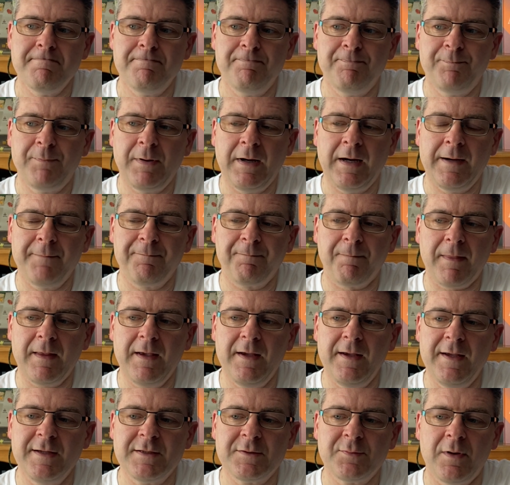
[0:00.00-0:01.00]
But
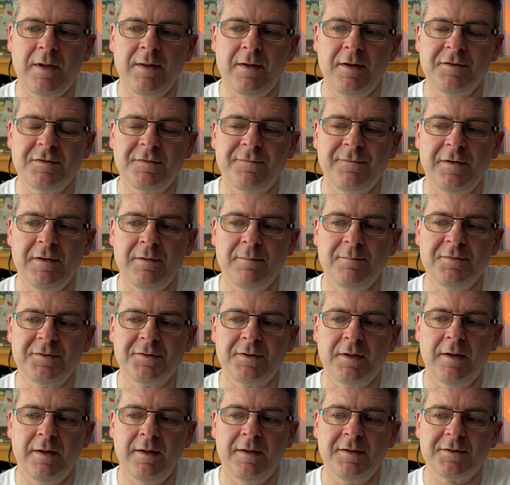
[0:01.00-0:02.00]
it's one of those films
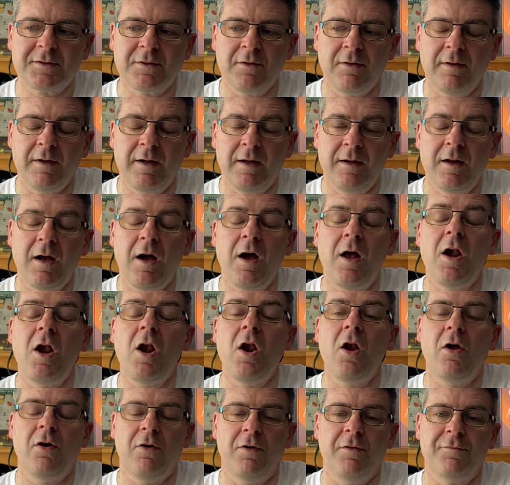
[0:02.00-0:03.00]
that has got a
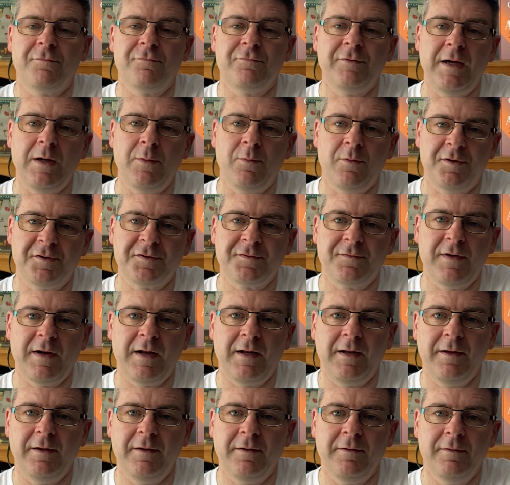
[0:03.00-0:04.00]
lot of rewatch
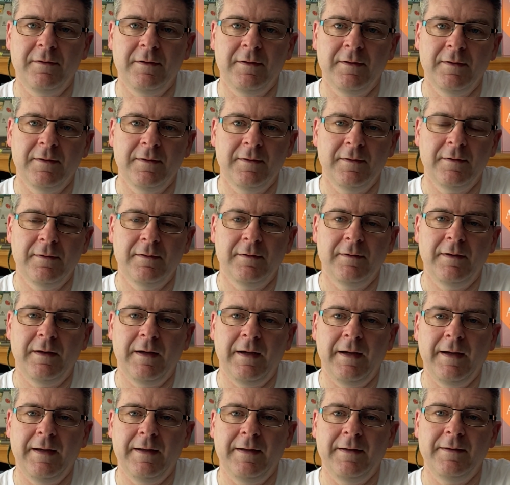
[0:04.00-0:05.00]
value,
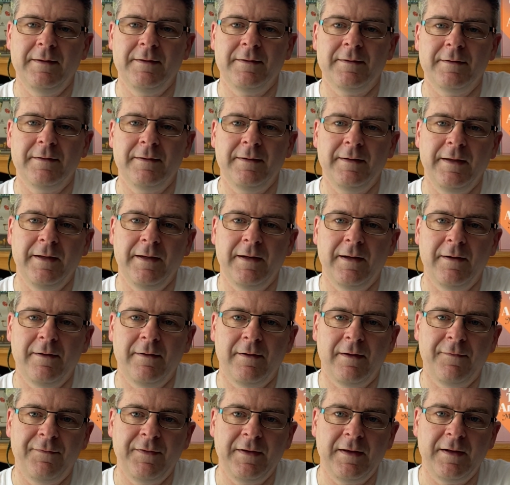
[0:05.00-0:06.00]
and
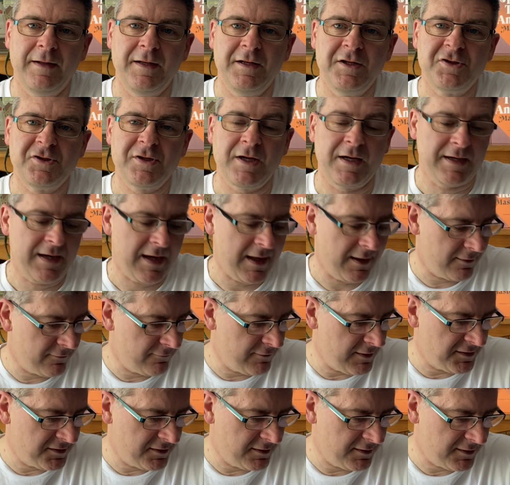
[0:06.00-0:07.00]
I think I need to check out the
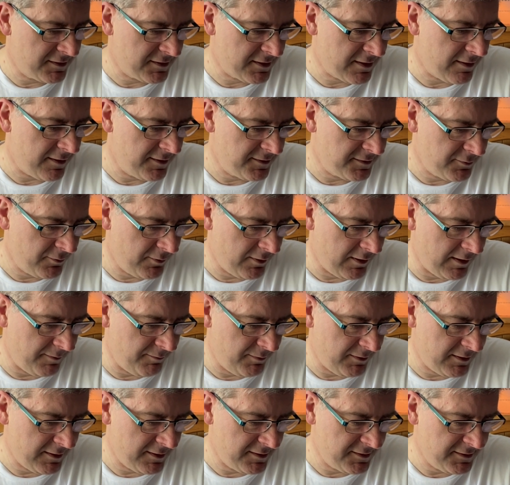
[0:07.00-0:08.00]
rest of this guy's work
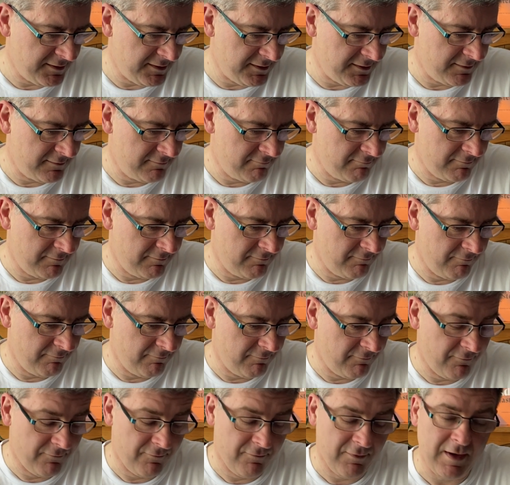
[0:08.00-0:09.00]
because he's
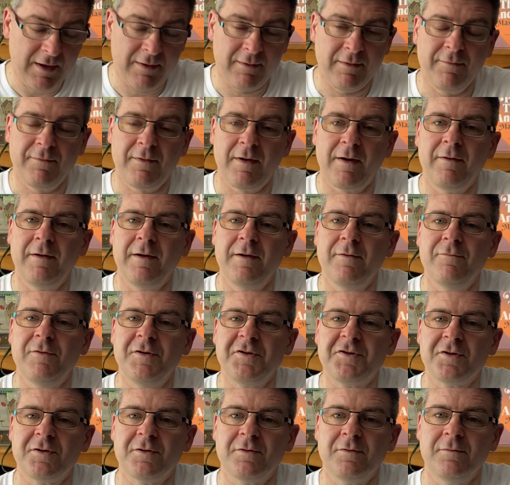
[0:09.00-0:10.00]
very, very
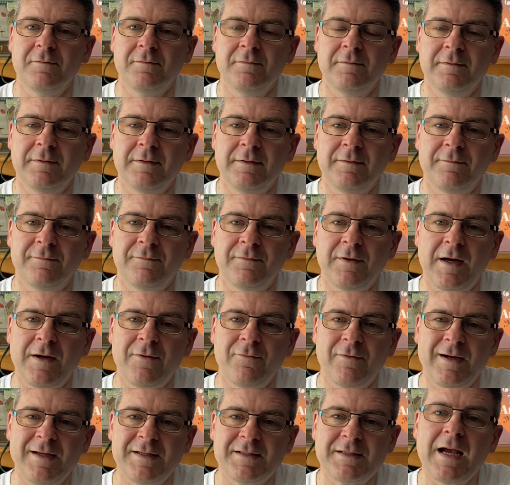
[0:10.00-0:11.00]
original, very,
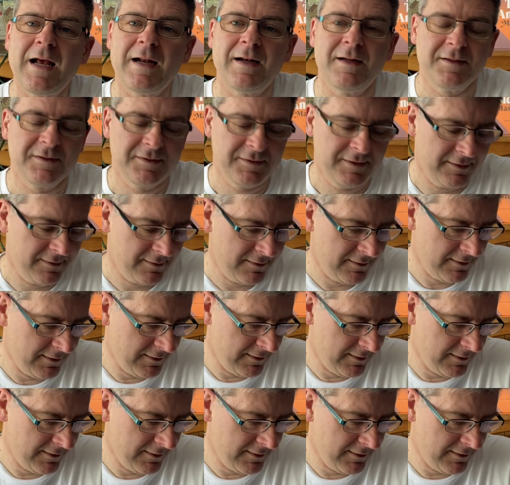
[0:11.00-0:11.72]
very talented.